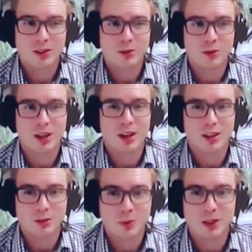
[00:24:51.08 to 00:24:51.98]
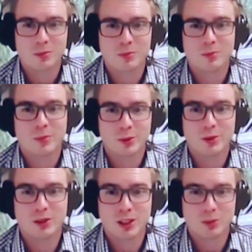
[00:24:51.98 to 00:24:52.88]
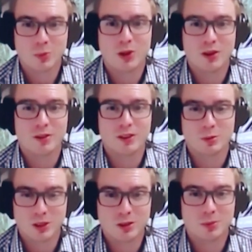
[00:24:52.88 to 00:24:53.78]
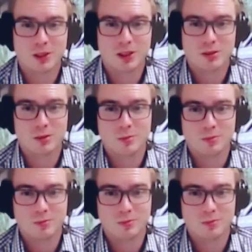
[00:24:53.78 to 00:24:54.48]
We can't expect people to just buy off us just because we're